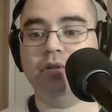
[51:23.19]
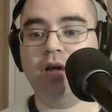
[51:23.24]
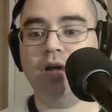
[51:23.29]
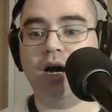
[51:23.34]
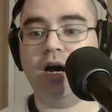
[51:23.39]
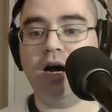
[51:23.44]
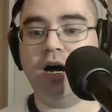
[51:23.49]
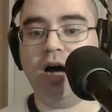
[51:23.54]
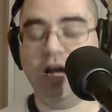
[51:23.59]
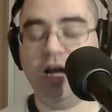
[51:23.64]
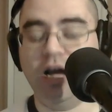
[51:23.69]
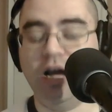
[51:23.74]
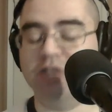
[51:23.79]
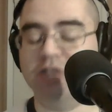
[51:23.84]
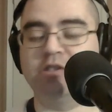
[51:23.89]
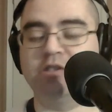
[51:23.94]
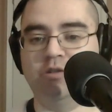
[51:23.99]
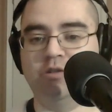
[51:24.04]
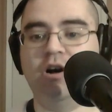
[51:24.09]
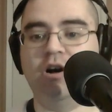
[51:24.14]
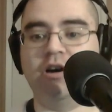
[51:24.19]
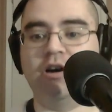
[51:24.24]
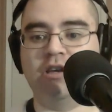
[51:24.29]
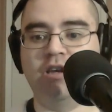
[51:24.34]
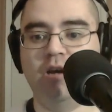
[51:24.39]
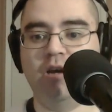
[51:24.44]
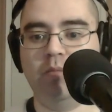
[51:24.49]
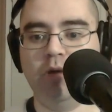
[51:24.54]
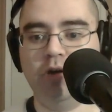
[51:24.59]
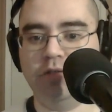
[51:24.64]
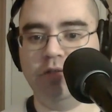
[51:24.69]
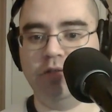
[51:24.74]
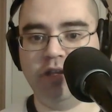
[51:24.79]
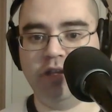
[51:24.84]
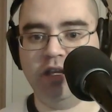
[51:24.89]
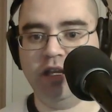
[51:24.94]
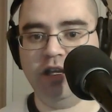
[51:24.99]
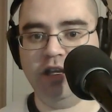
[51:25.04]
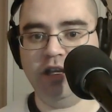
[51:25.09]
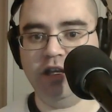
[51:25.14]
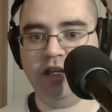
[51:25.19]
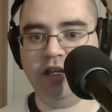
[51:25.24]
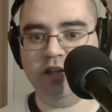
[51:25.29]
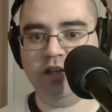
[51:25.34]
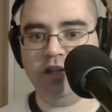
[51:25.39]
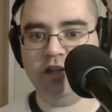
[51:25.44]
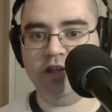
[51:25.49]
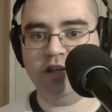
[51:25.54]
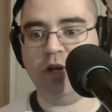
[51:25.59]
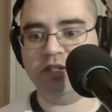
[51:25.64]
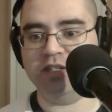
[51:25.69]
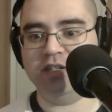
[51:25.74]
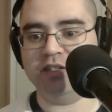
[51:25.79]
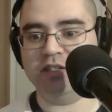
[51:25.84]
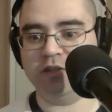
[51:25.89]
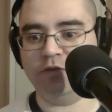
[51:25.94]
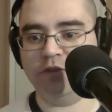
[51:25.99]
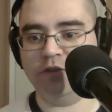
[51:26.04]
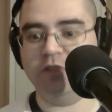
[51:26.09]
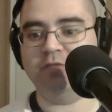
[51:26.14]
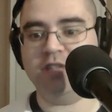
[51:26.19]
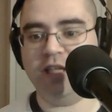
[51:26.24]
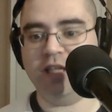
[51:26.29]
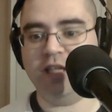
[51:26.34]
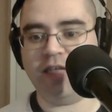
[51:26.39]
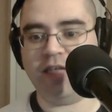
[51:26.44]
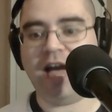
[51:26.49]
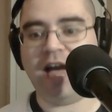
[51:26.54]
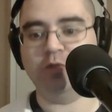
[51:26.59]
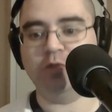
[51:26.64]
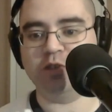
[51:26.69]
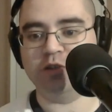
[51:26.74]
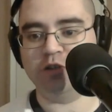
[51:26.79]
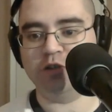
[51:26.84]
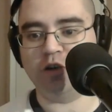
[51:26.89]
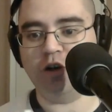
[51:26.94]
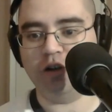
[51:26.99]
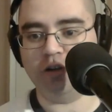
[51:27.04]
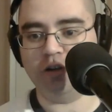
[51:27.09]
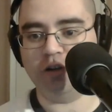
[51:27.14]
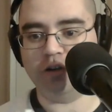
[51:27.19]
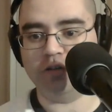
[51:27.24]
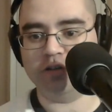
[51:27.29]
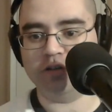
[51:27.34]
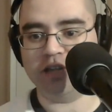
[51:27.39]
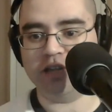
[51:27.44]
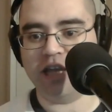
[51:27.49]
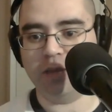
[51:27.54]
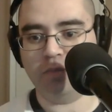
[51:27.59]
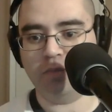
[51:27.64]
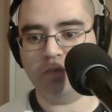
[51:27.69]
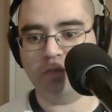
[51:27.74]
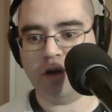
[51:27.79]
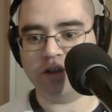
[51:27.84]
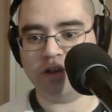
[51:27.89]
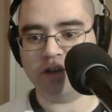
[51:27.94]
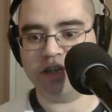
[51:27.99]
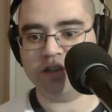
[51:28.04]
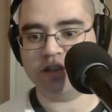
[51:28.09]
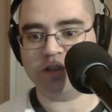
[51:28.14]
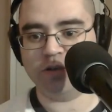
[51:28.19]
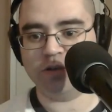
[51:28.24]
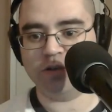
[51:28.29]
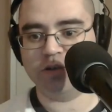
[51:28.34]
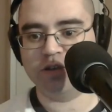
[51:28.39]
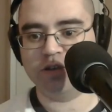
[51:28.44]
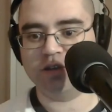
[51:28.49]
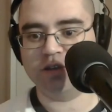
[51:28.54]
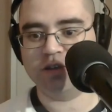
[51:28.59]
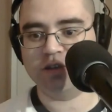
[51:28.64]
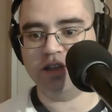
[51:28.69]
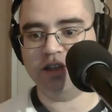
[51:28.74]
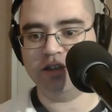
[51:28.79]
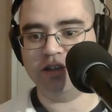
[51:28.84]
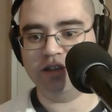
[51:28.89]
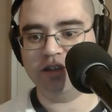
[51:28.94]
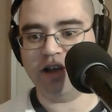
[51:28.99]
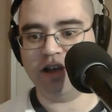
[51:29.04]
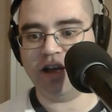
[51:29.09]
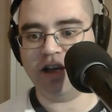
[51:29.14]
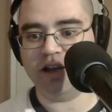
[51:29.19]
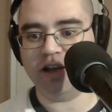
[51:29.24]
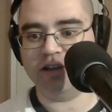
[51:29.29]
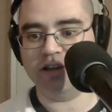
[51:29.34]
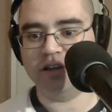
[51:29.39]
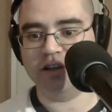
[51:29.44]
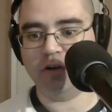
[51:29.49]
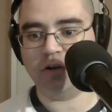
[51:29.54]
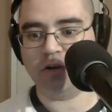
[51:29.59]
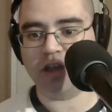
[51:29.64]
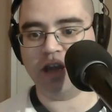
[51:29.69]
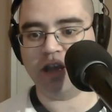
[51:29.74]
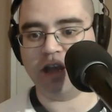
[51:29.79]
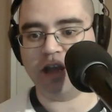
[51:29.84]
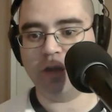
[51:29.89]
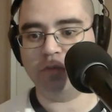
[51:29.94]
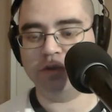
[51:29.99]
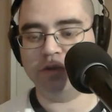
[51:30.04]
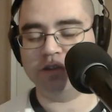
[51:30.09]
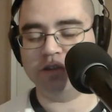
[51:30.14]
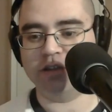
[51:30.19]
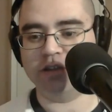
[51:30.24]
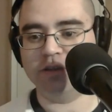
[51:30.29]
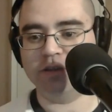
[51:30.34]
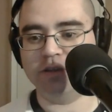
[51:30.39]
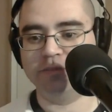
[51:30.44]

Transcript: unless you're talking about the $20,000 to $50,000 type processors in getting up into the.